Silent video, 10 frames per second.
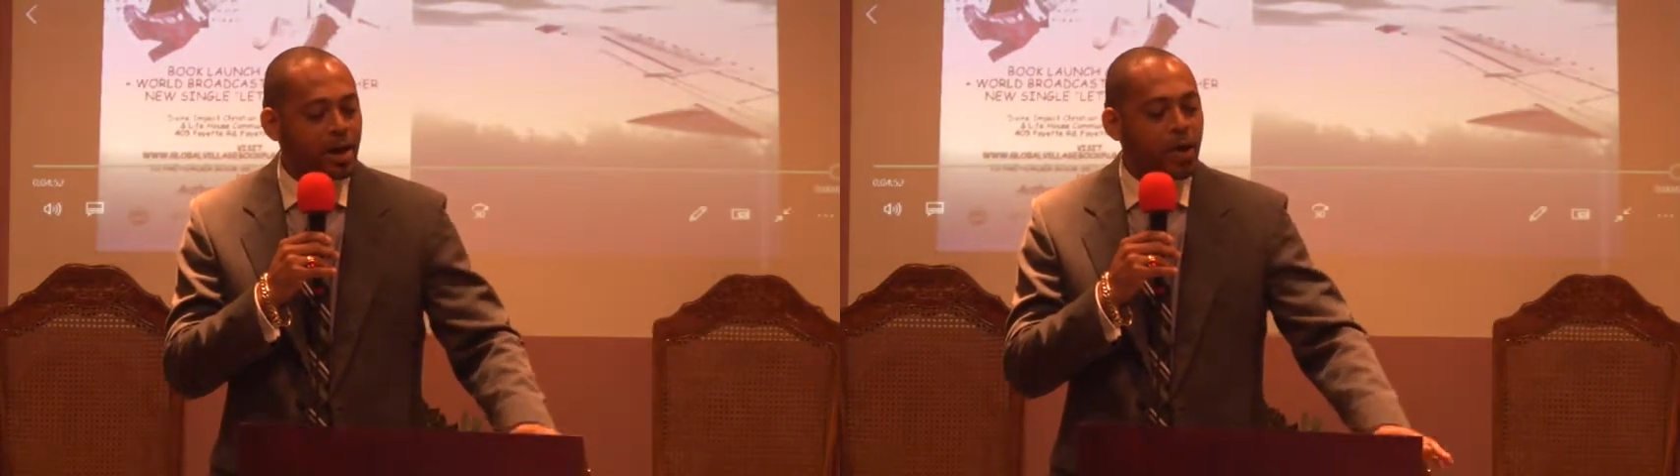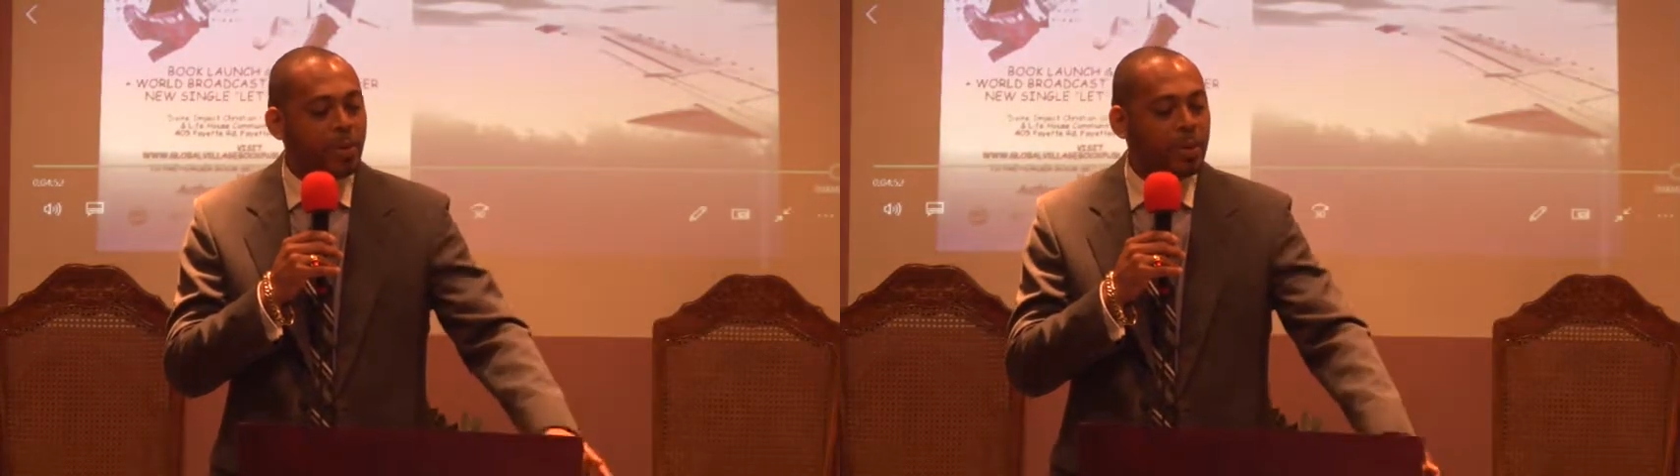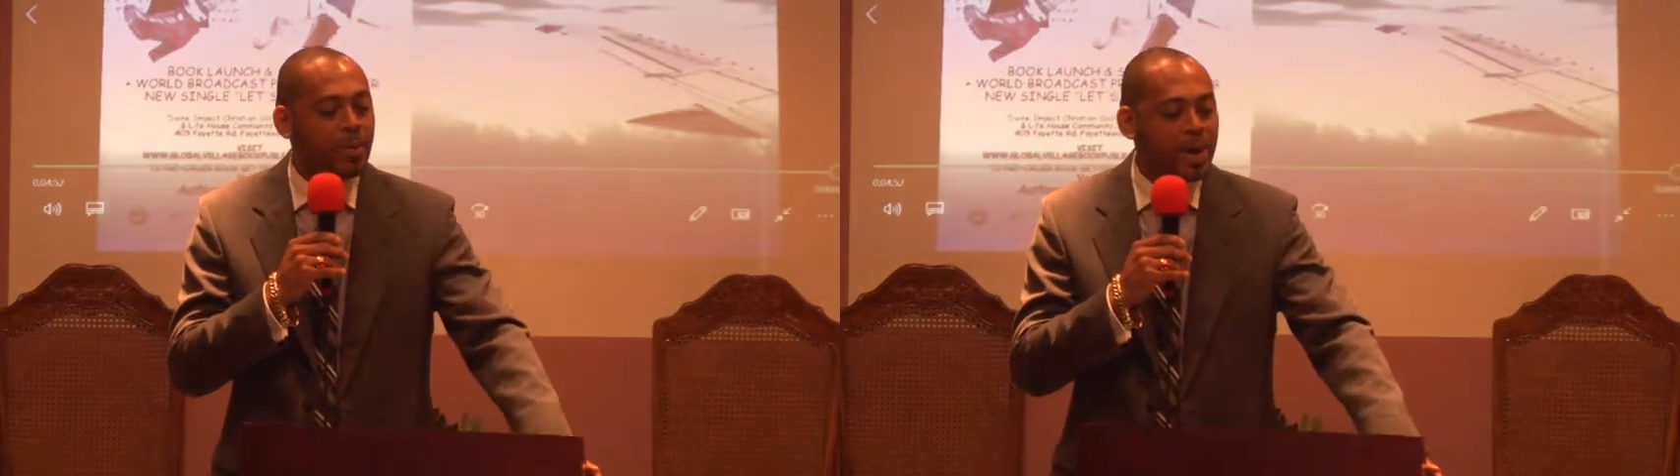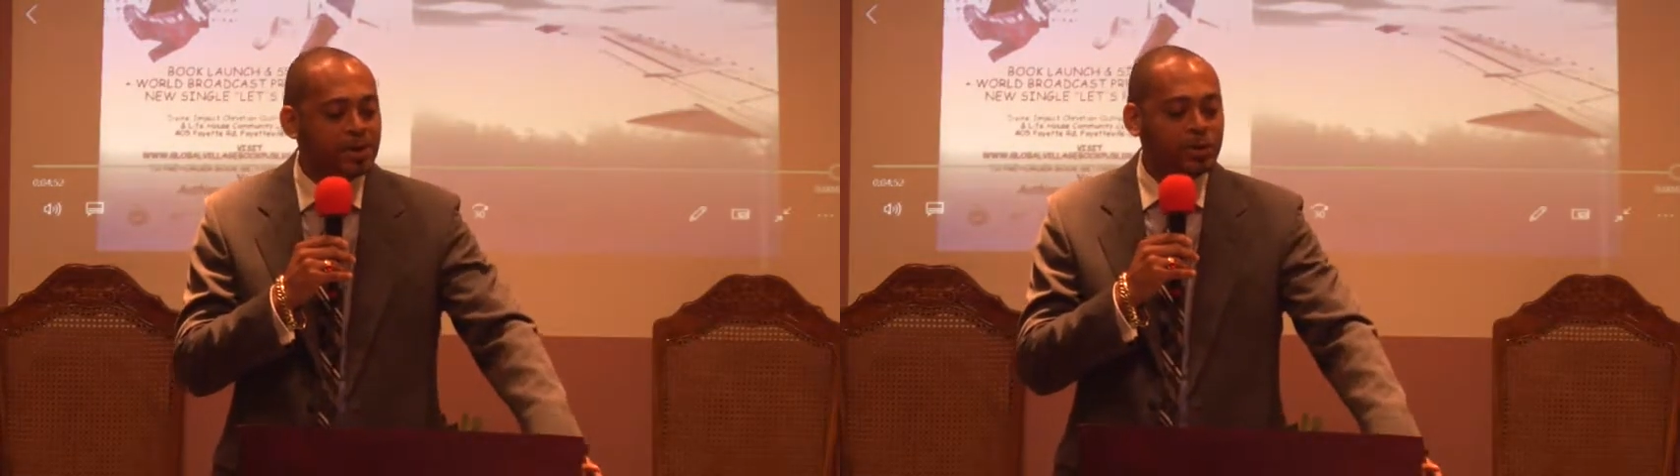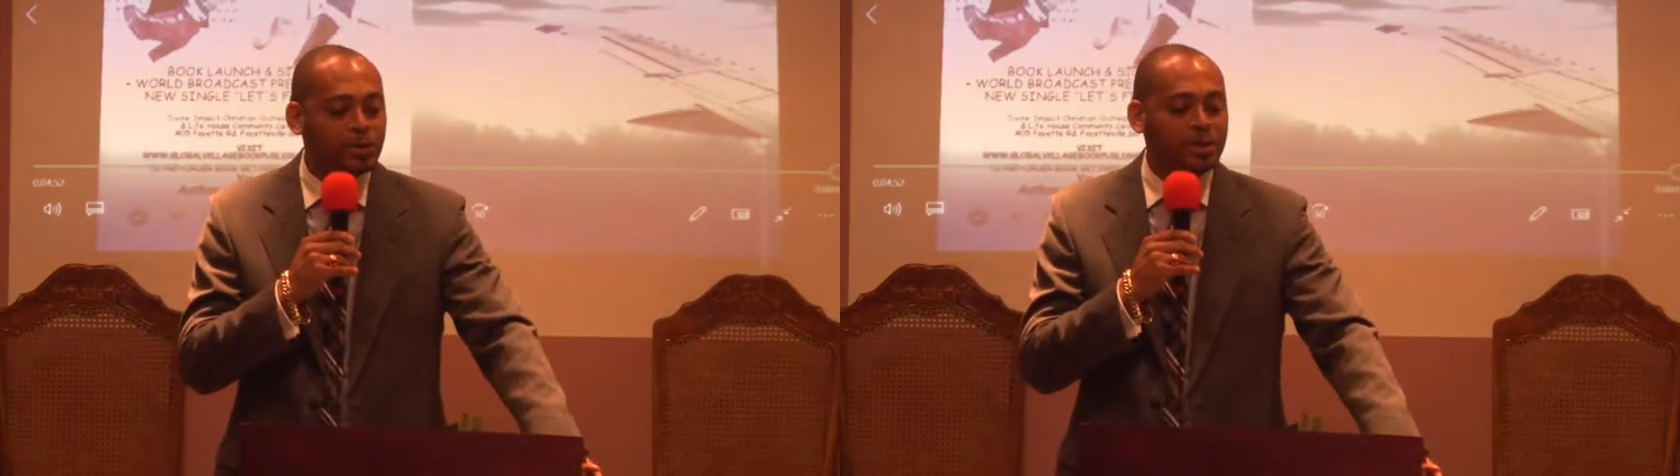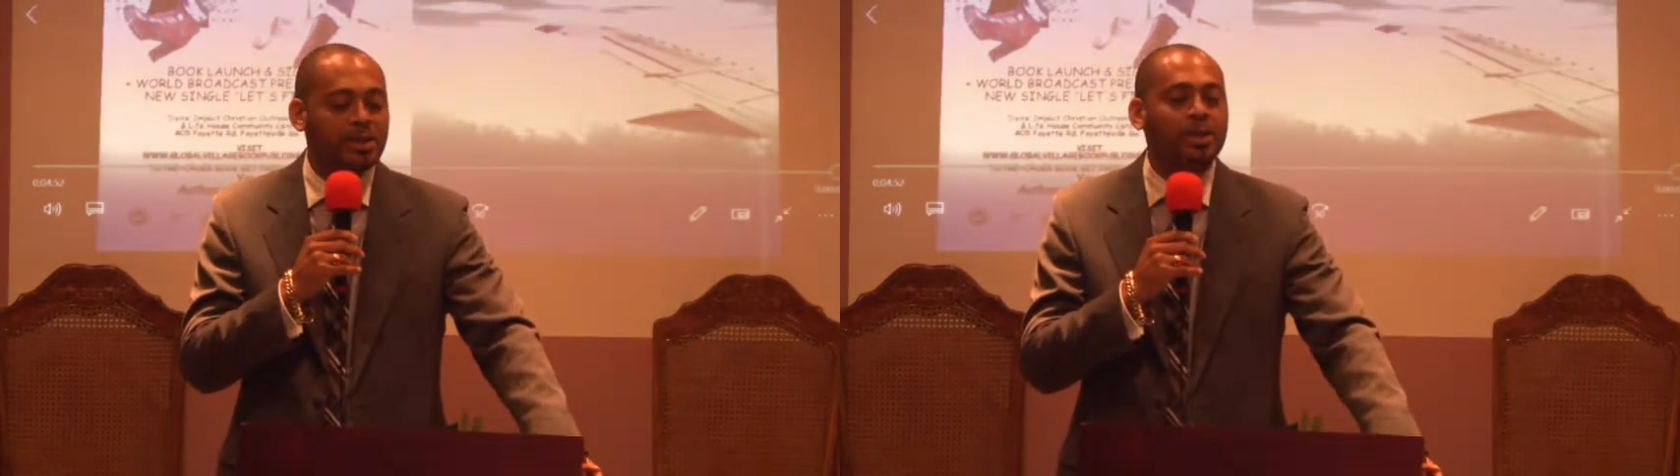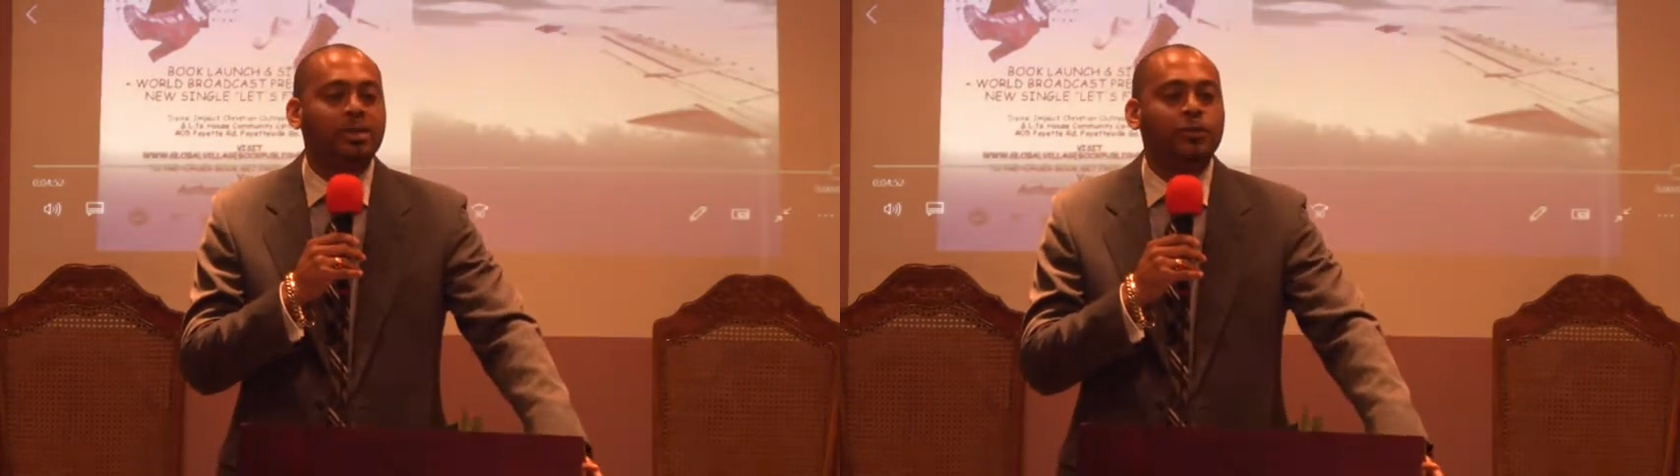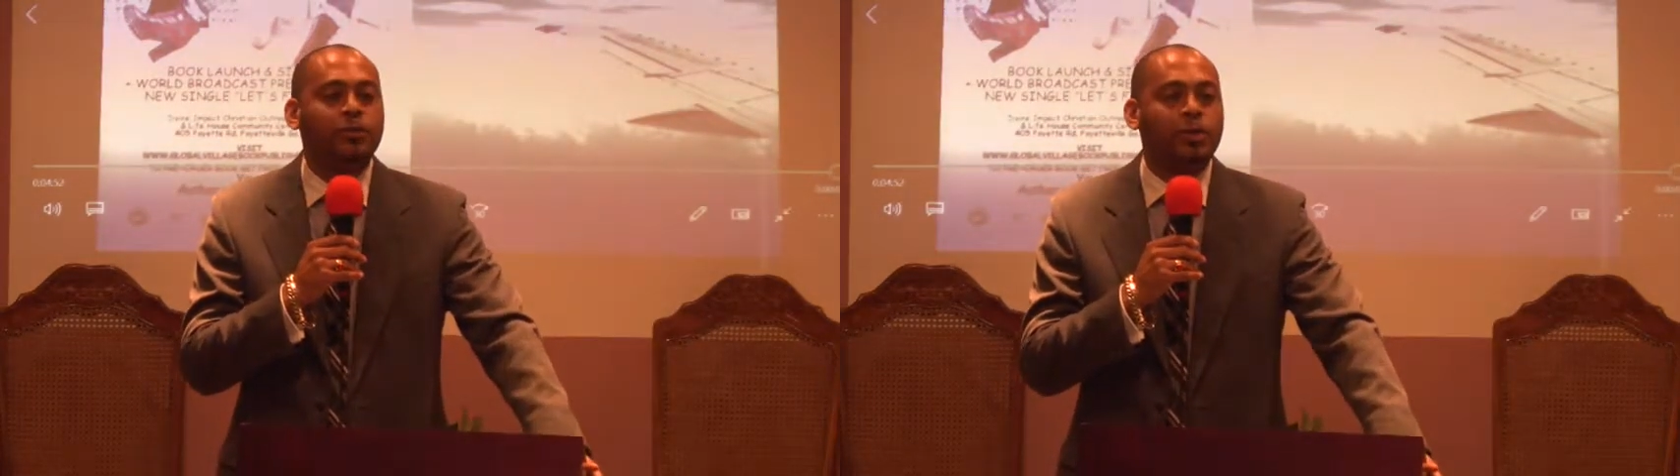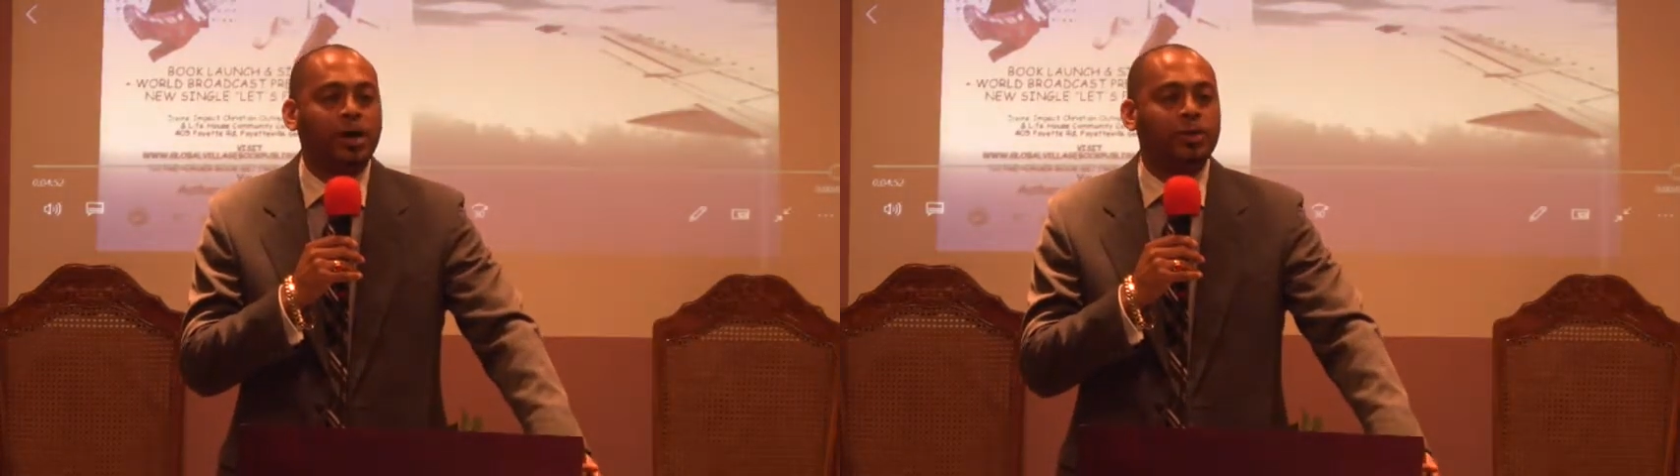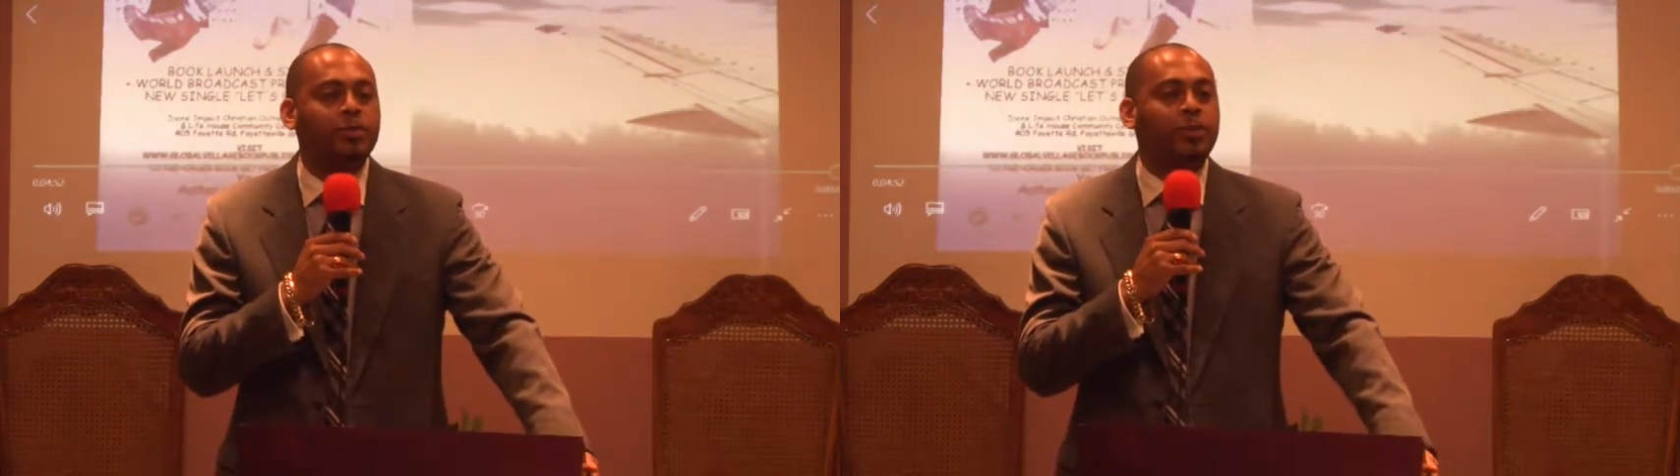complements your dinner very,